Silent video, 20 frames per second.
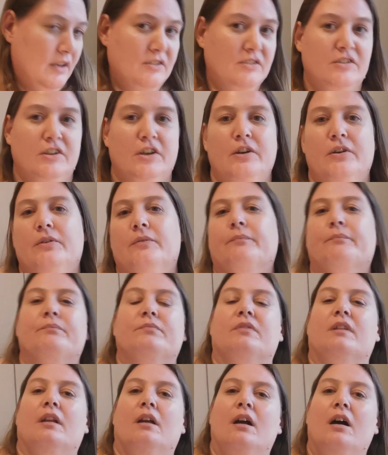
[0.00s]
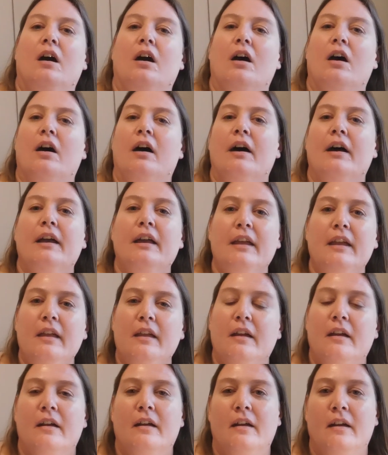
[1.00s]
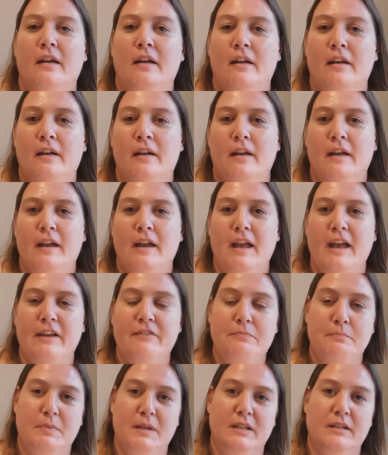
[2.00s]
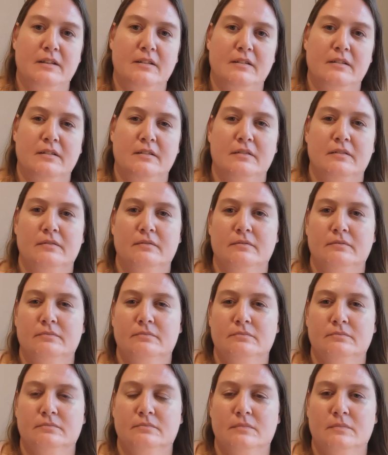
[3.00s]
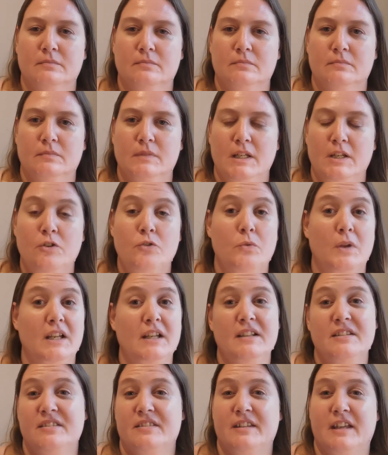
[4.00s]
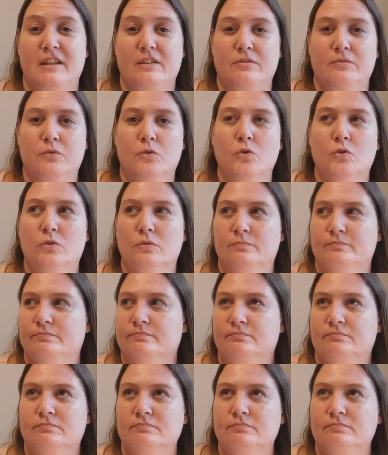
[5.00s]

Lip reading: So I have been in real estate for,